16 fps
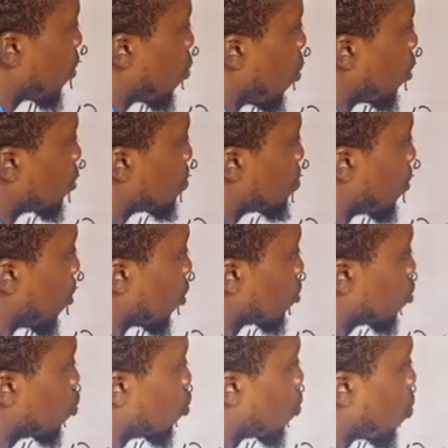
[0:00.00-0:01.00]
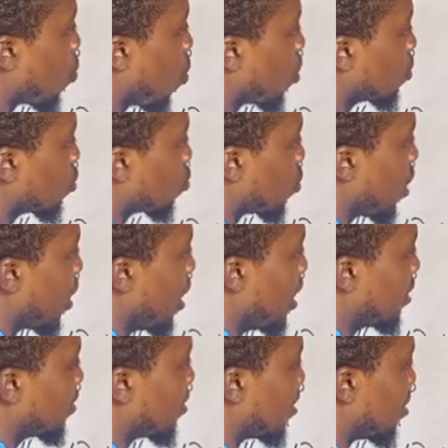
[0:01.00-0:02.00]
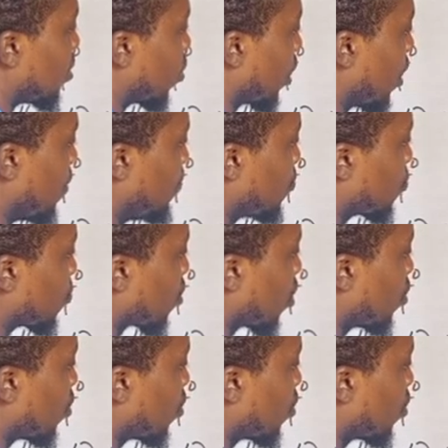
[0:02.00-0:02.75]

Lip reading: Plus Q equal to 80, okay?